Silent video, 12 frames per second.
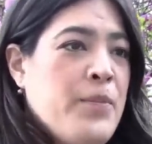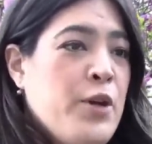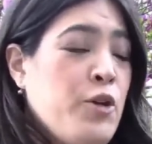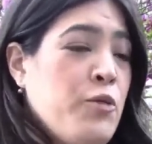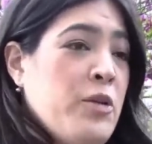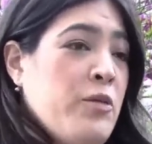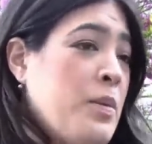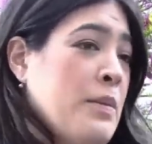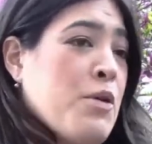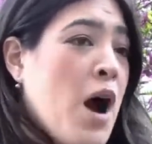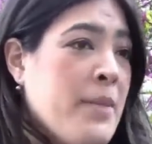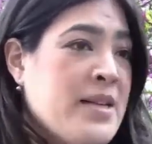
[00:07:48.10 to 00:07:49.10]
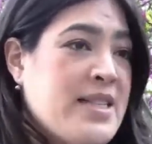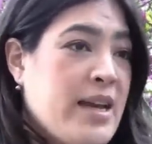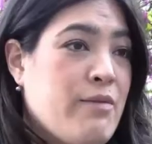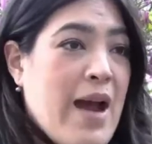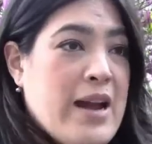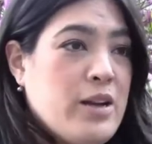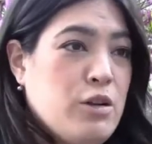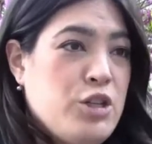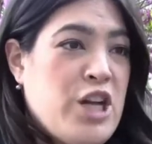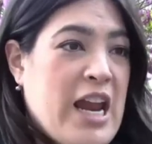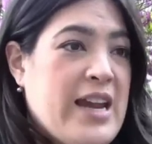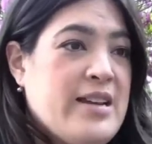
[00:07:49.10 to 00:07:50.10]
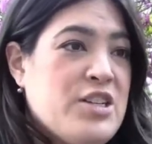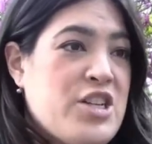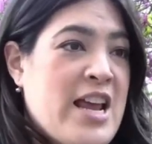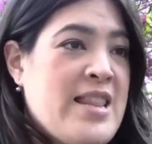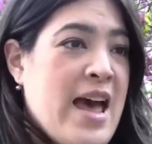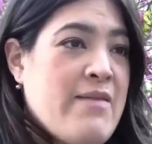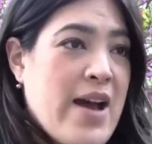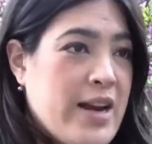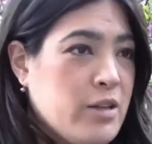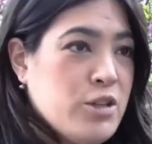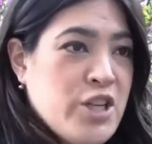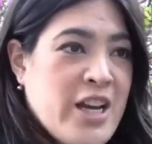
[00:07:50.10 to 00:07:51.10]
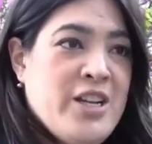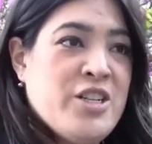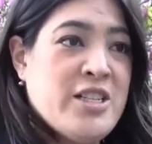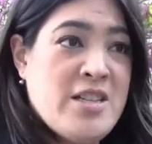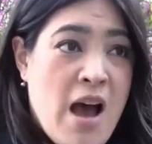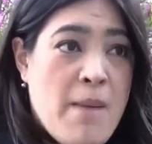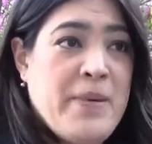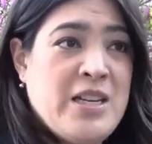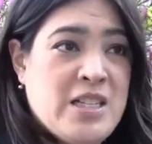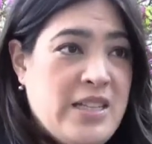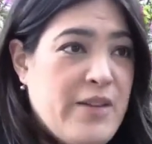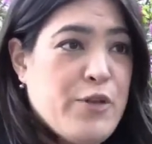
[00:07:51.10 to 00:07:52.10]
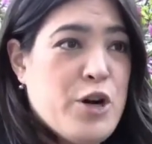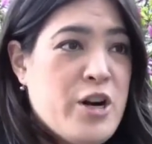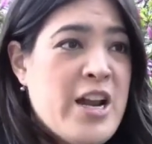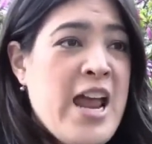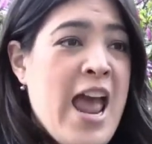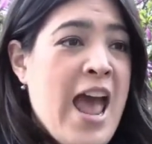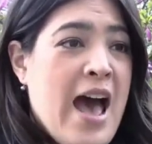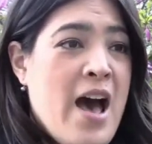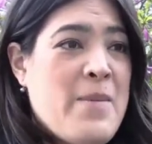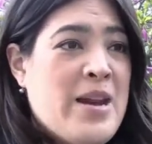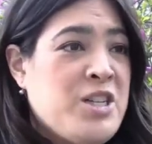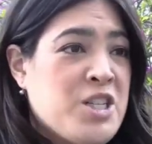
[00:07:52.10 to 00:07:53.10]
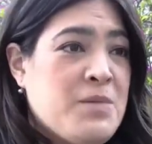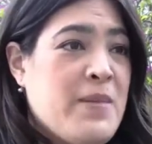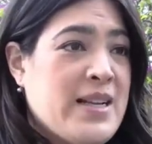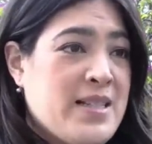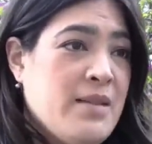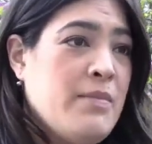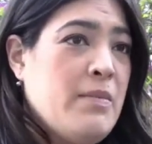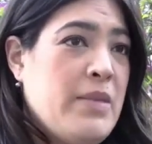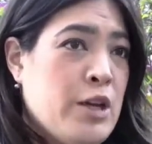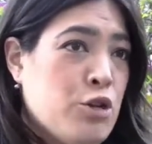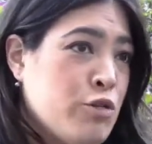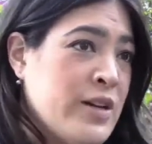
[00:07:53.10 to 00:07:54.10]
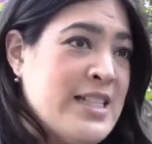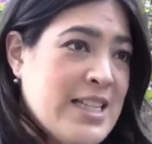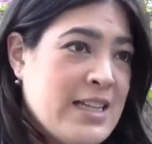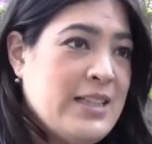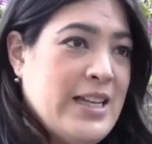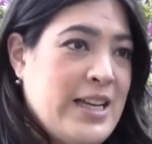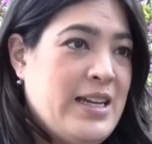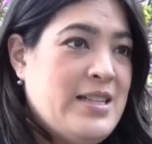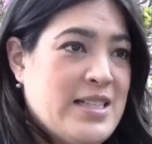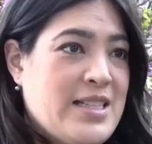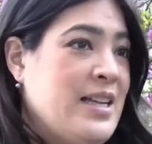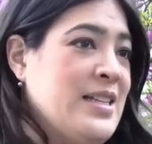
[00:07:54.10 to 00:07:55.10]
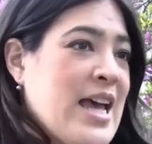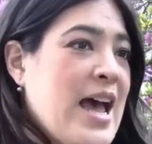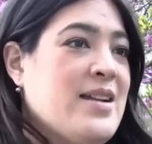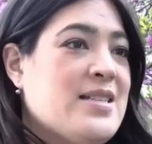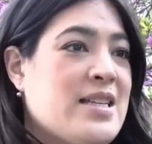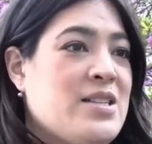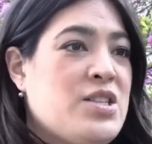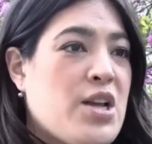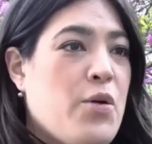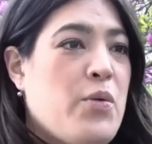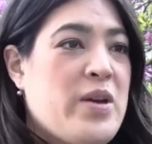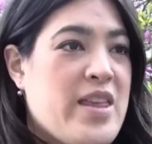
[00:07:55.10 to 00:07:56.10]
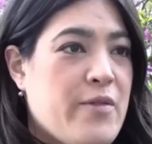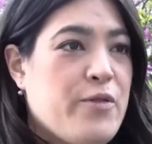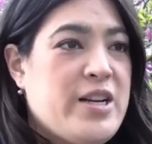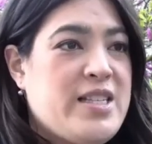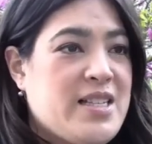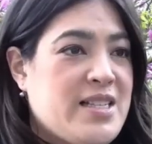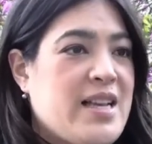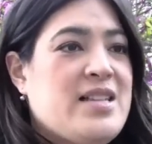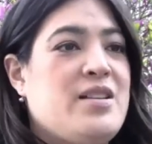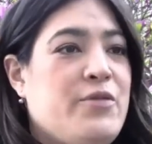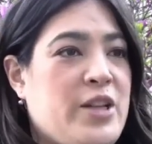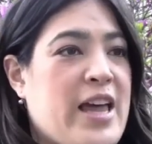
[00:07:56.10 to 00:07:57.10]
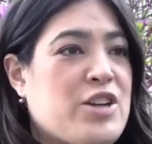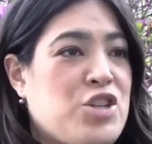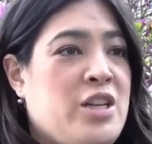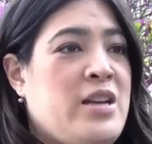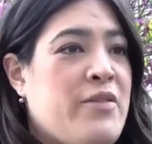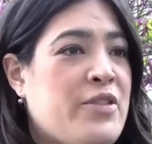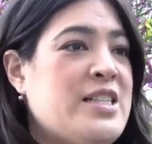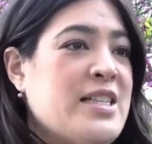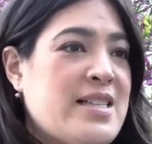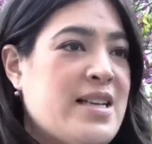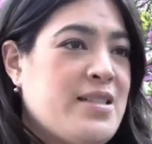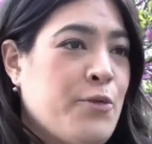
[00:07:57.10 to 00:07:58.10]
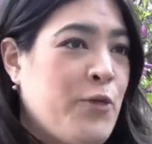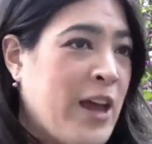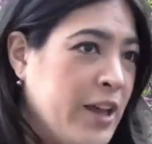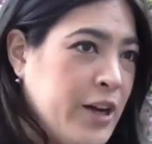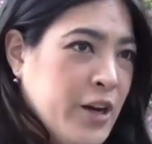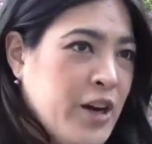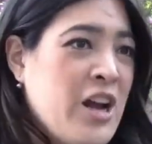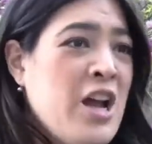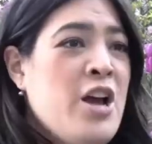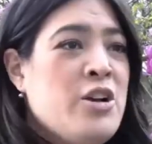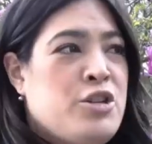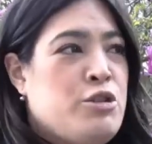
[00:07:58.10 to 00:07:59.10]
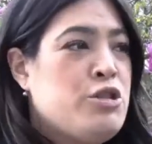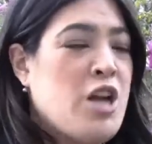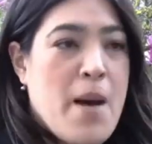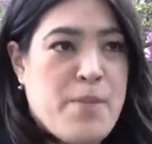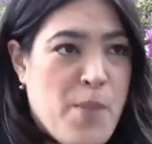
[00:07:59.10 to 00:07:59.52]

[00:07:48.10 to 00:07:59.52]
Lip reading: who have been promising radical change, and that radical change has not been delivered, and it just makes them increasingly discontent. And so with every successive election and every successive failure to stop